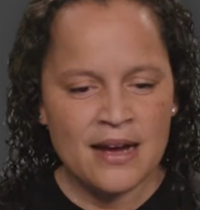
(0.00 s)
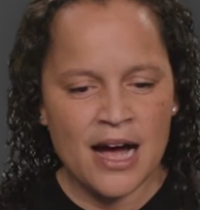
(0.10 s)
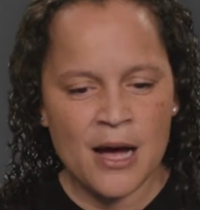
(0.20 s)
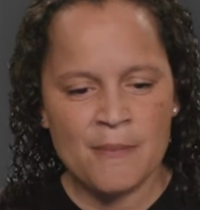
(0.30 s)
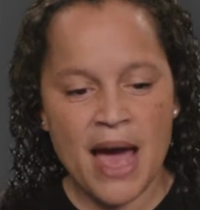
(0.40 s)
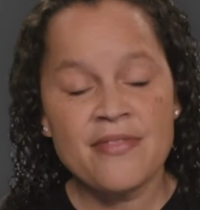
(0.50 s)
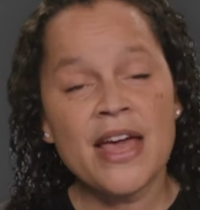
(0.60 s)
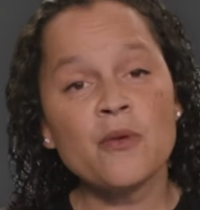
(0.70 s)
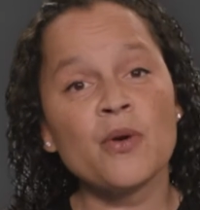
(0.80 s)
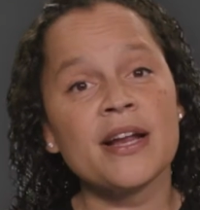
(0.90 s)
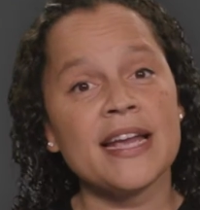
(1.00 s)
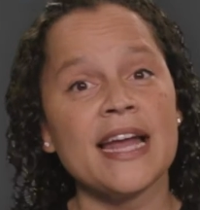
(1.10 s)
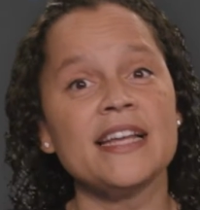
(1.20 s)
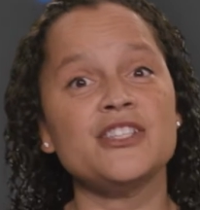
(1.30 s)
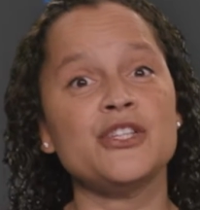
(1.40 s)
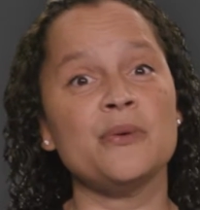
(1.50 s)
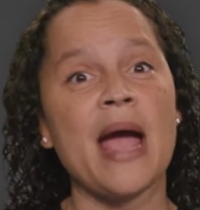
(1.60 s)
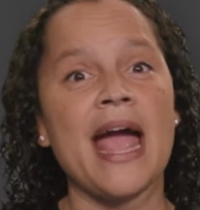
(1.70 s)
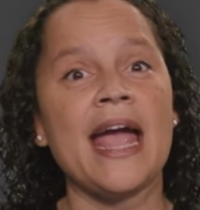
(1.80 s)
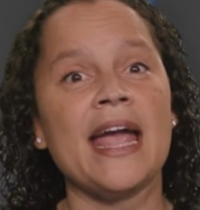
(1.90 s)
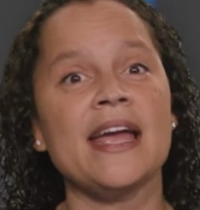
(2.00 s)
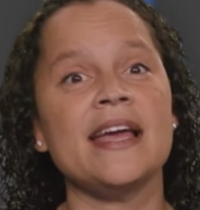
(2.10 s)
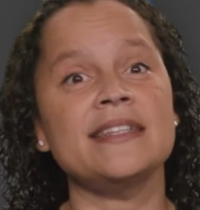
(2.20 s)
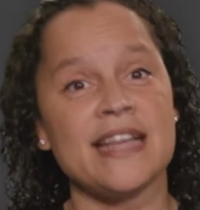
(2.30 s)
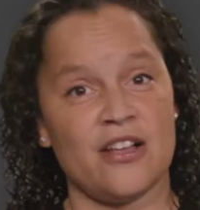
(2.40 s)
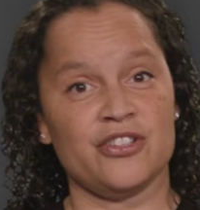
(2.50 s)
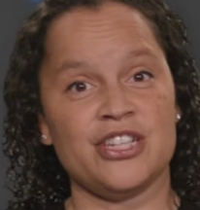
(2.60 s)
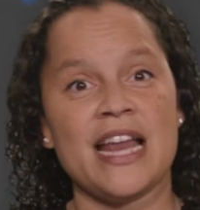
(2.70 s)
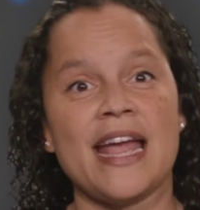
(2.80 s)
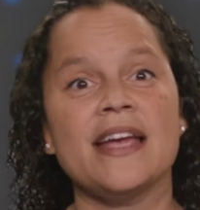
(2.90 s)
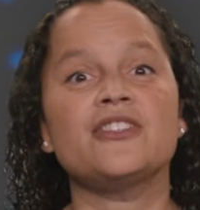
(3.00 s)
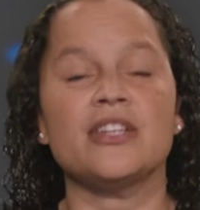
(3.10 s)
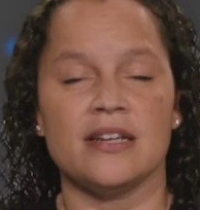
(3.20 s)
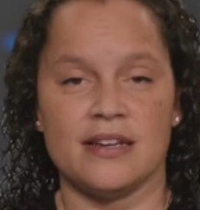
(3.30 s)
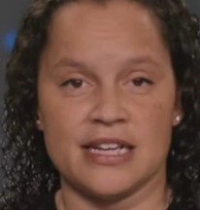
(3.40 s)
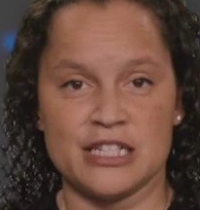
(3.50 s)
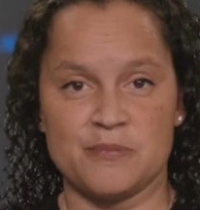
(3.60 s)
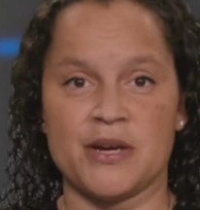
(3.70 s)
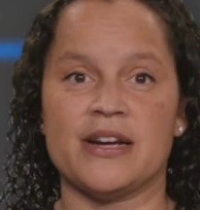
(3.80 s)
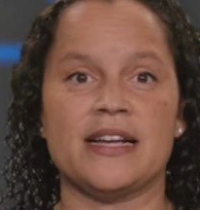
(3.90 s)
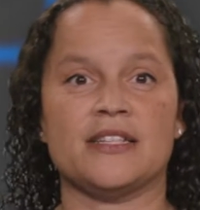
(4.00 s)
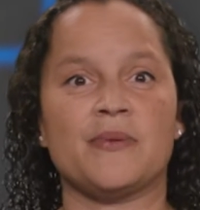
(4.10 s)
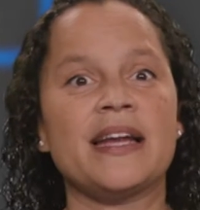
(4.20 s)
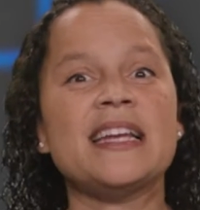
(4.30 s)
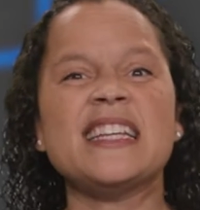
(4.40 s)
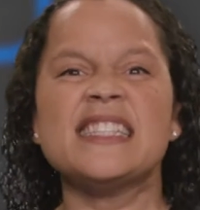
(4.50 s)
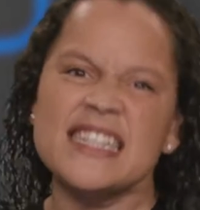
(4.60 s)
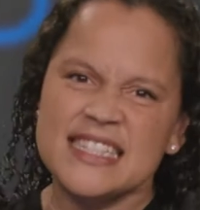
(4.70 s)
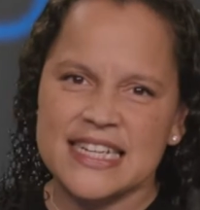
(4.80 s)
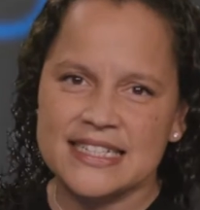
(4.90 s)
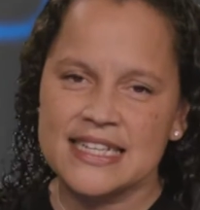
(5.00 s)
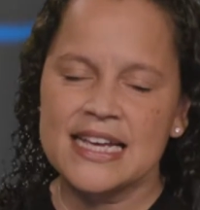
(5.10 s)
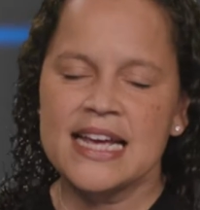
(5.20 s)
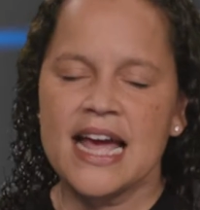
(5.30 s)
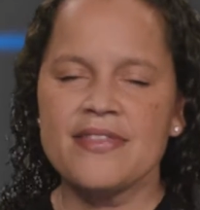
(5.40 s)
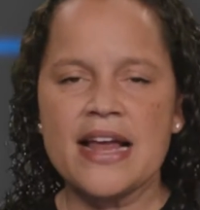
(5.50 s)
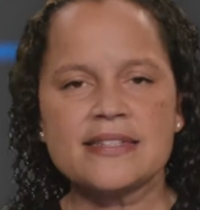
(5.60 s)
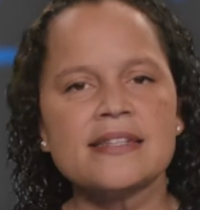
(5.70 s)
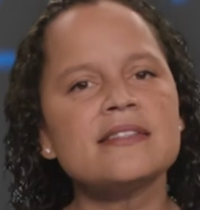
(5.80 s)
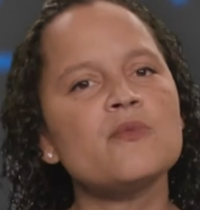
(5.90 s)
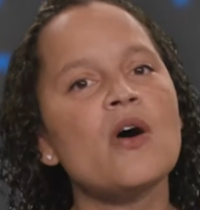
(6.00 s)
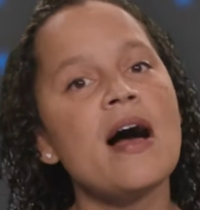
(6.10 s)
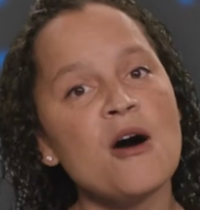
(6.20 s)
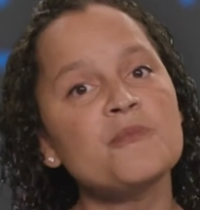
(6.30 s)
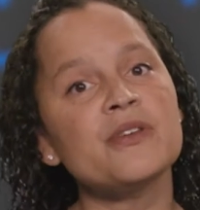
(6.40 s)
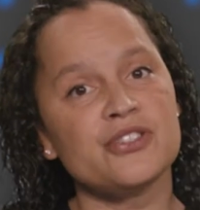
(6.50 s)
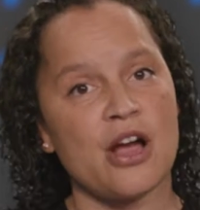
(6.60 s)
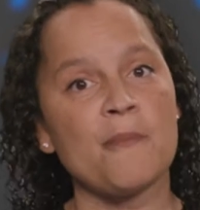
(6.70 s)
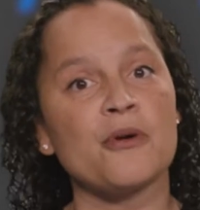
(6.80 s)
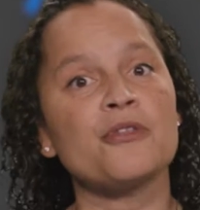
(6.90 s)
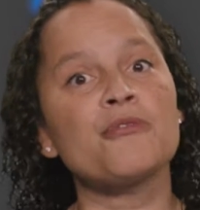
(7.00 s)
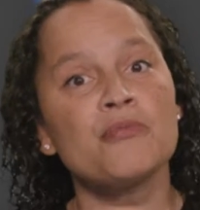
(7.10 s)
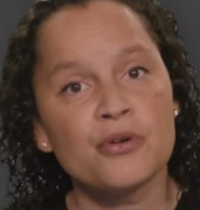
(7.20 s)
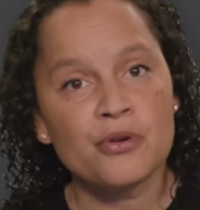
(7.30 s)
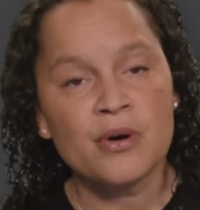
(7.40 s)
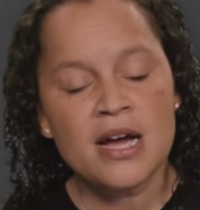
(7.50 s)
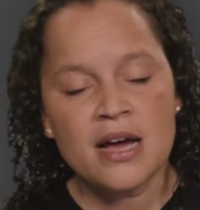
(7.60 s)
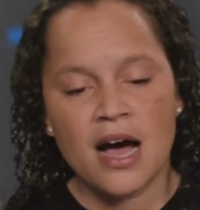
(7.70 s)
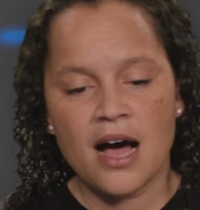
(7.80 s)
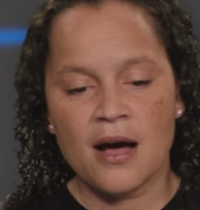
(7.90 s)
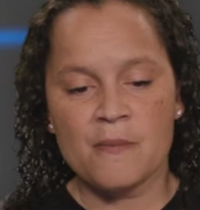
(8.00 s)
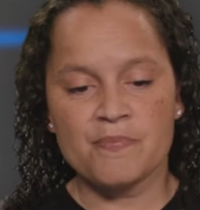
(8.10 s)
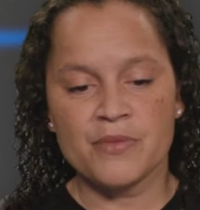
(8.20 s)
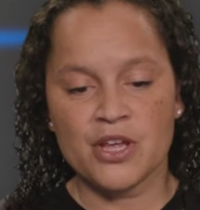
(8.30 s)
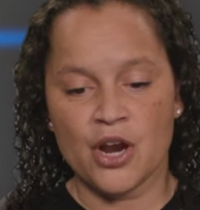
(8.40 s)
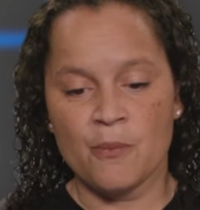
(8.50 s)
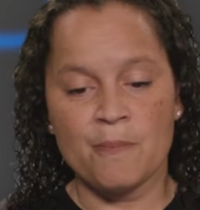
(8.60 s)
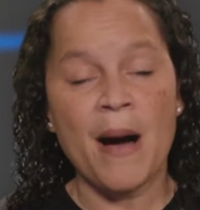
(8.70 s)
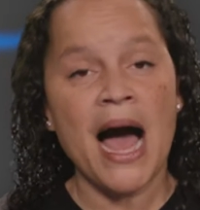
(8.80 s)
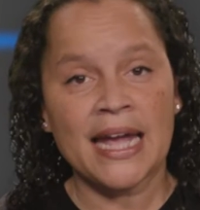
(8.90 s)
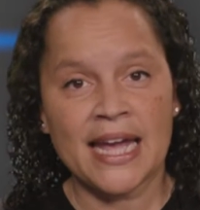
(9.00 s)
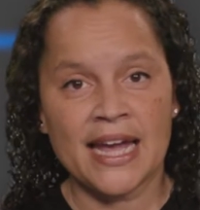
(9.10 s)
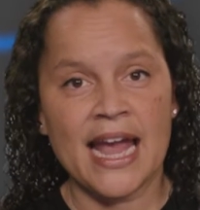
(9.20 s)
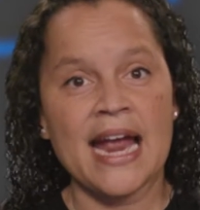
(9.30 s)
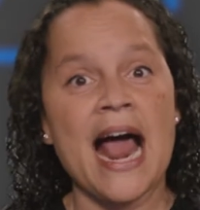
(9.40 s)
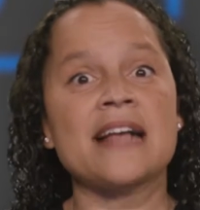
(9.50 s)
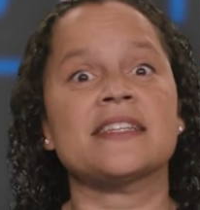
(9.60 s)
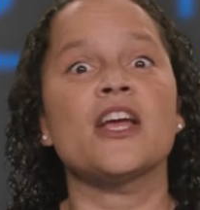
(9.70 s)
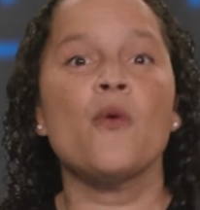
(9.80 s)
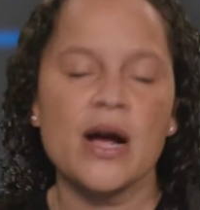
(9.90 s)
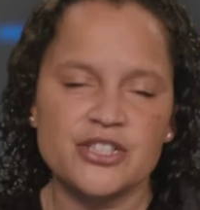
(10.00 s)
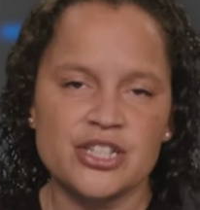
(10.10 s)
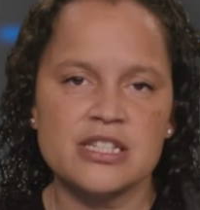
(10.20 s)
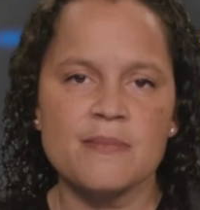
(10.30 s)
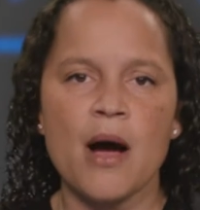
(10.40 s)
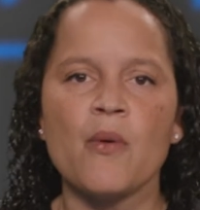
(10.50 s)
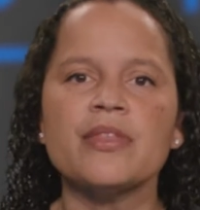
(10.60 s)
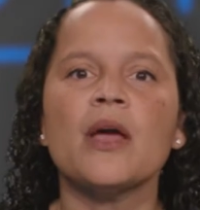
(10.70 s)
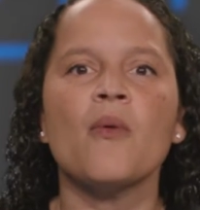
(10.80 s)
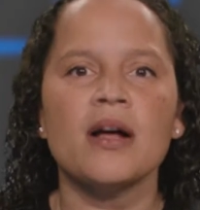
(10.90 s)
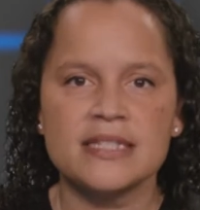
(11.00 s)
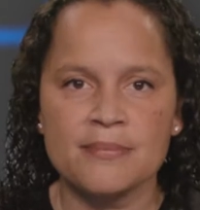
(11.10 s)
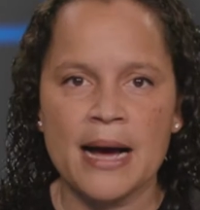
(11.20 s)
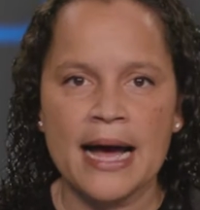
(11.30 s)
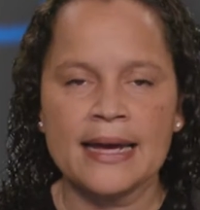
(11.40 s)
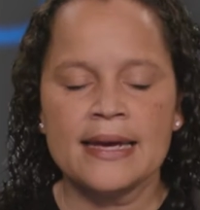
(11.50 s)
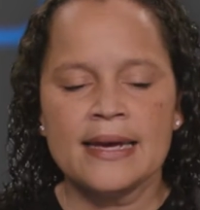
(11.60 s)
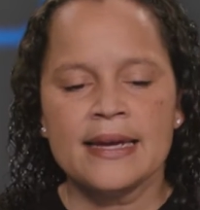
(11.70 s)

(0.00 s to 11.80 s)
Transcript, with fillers: Um, and then we're going to get into a intelligent agent experience, right? An assistant, and that assistant will help the shopper through, um, you know, buying and asking questions about what they want to buy.